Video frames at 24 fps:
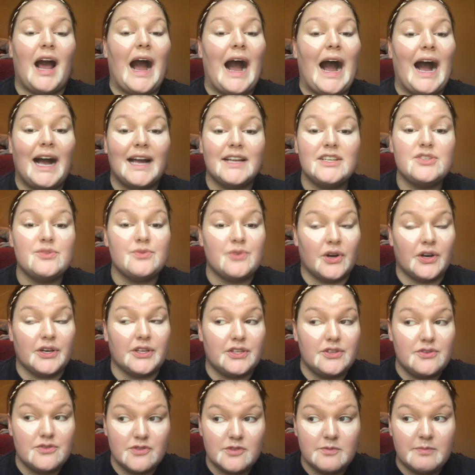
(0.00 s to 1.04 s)
I do not
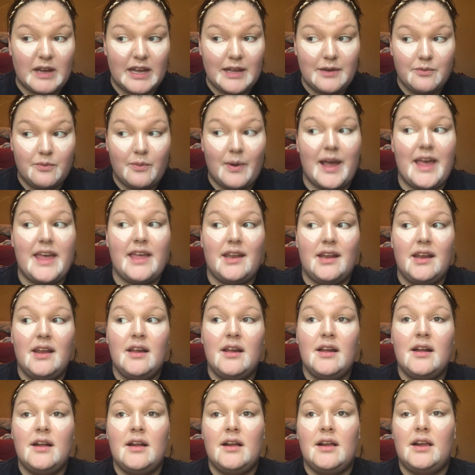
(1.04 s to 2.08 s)
use mine wet
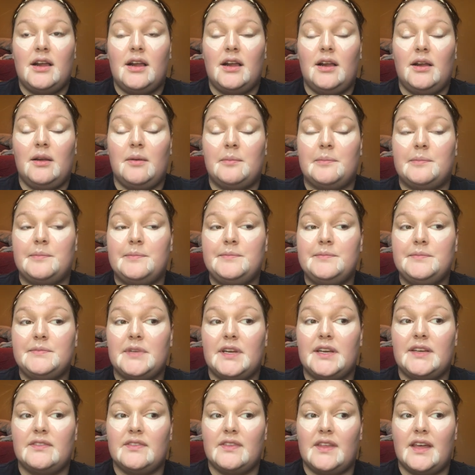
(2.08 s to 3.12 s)

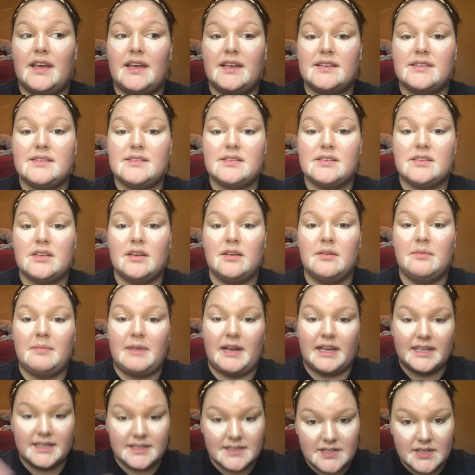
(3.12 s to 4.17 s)
unless
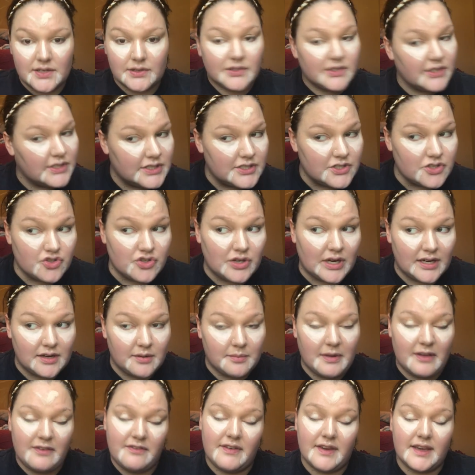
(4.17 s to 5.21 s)
my concealer has dried on
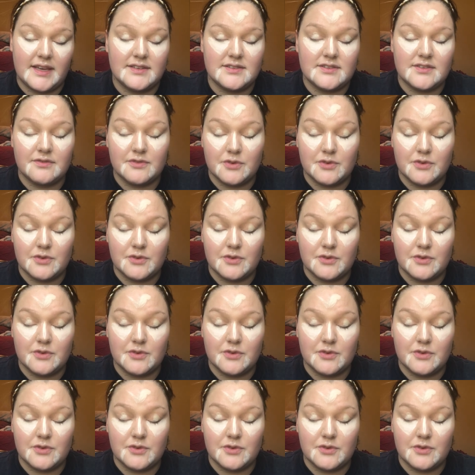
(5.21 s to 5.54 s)
my face,